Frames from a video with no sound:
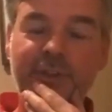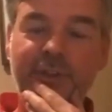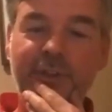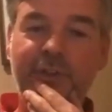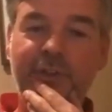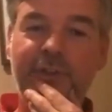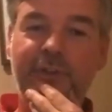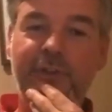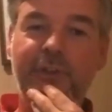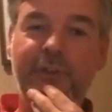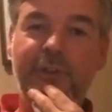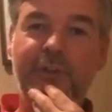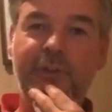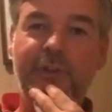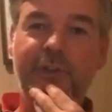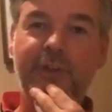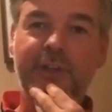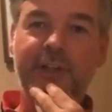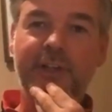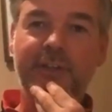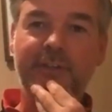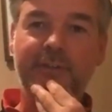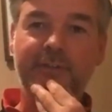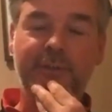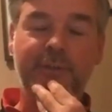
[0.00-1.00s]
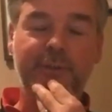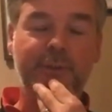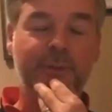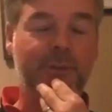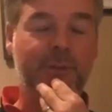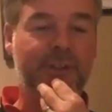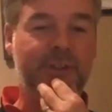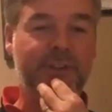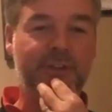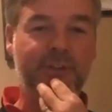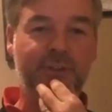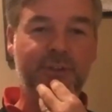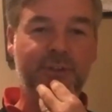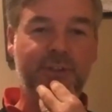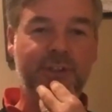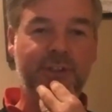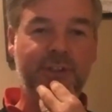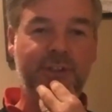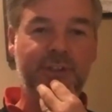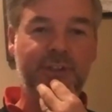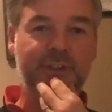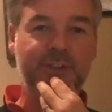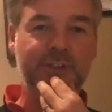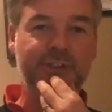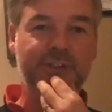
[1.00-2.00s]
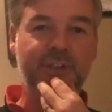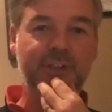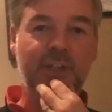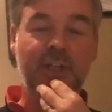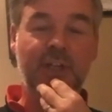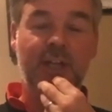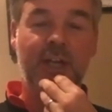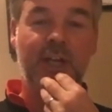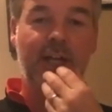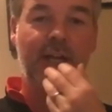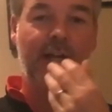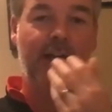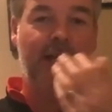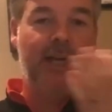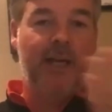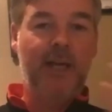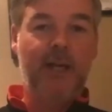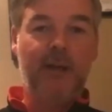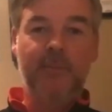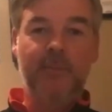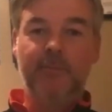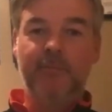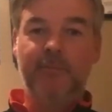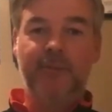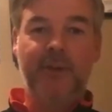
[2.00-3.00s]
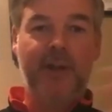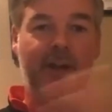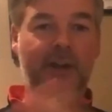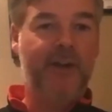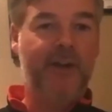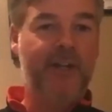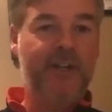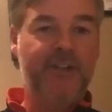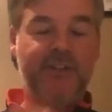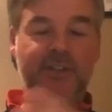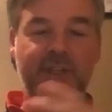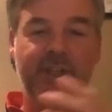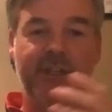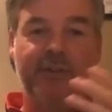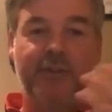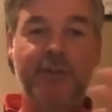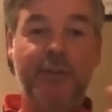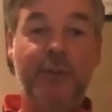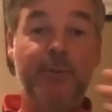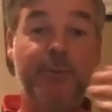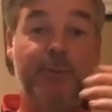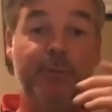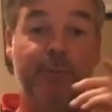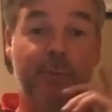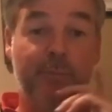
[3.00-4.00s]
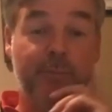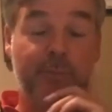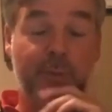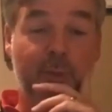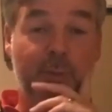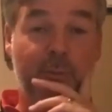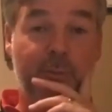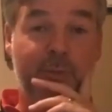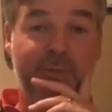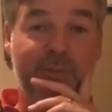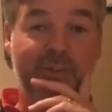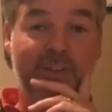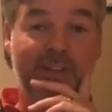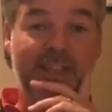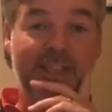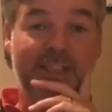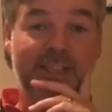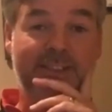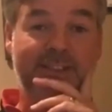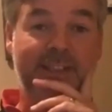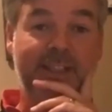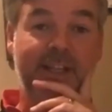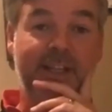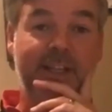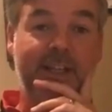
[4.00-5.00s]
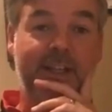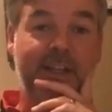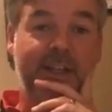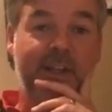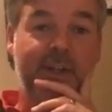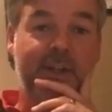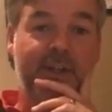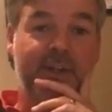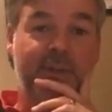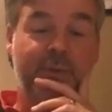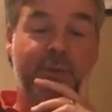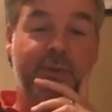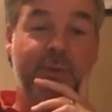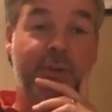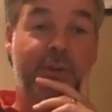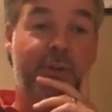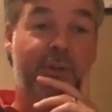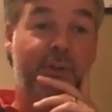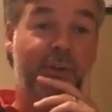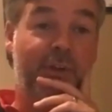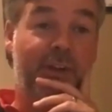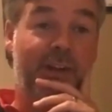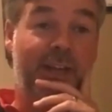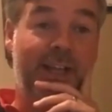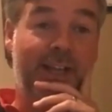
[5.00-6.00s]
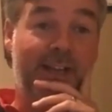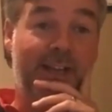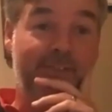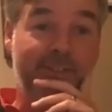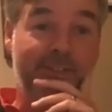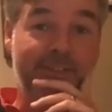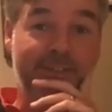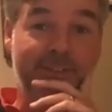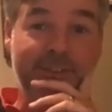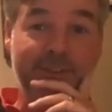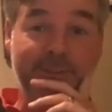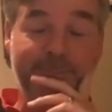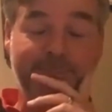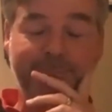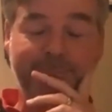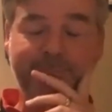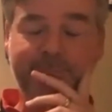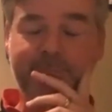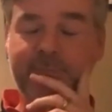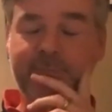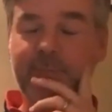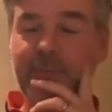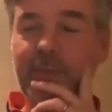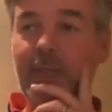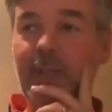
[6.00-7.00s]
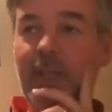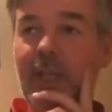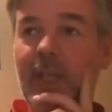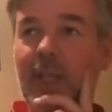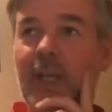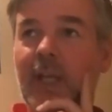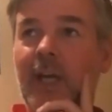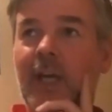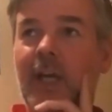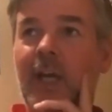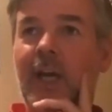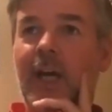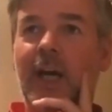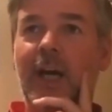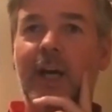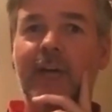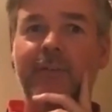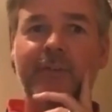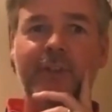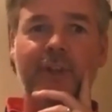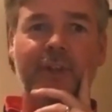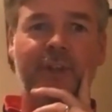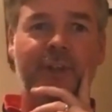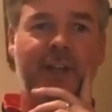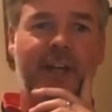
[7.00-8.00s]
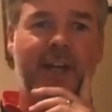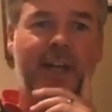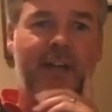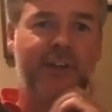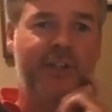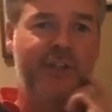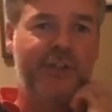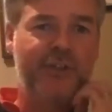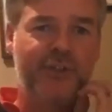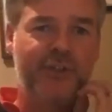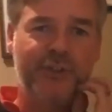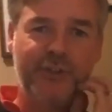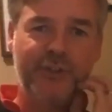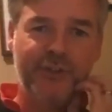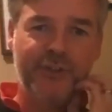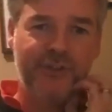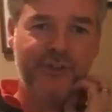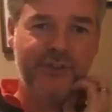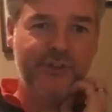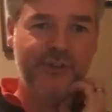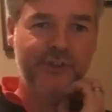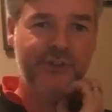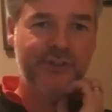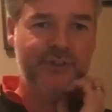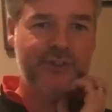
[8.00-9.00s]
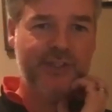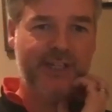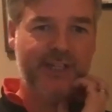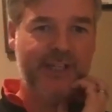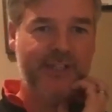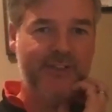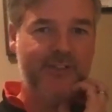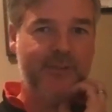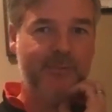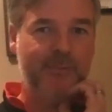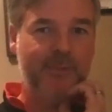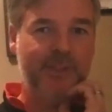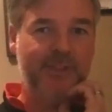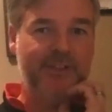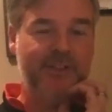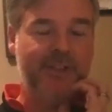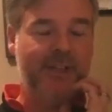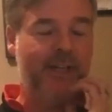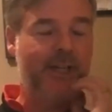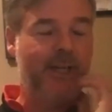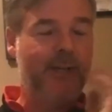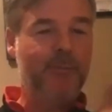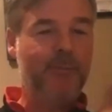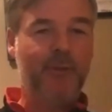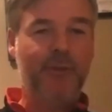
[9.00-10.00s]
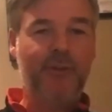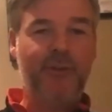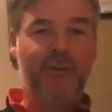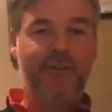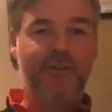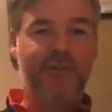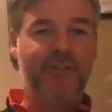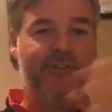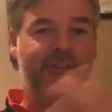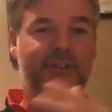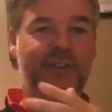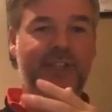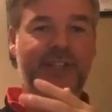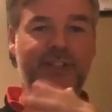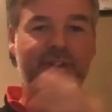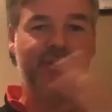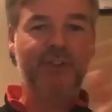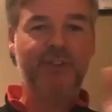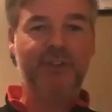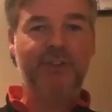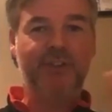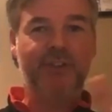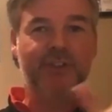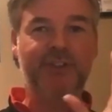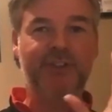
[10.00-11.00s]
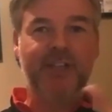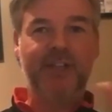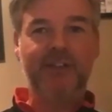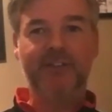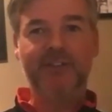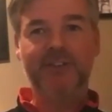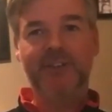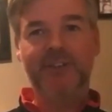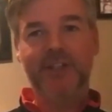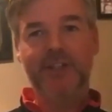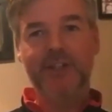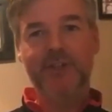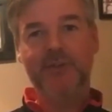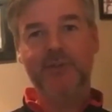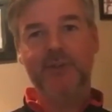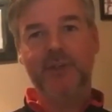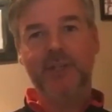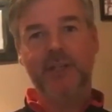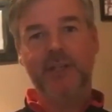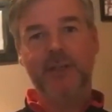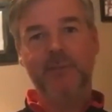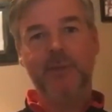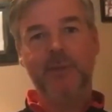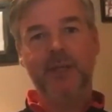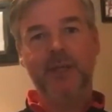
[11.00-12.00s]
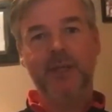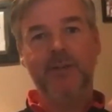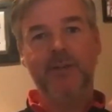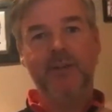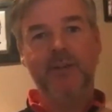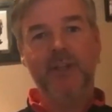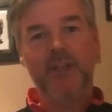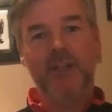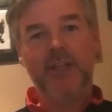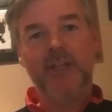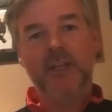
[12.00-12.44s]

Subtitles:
youth cricket for 22 years, various age groups, but probably for the last 10 years with the under 11s. I've done Irish youth sides in my time, under 15s, under 17s, really being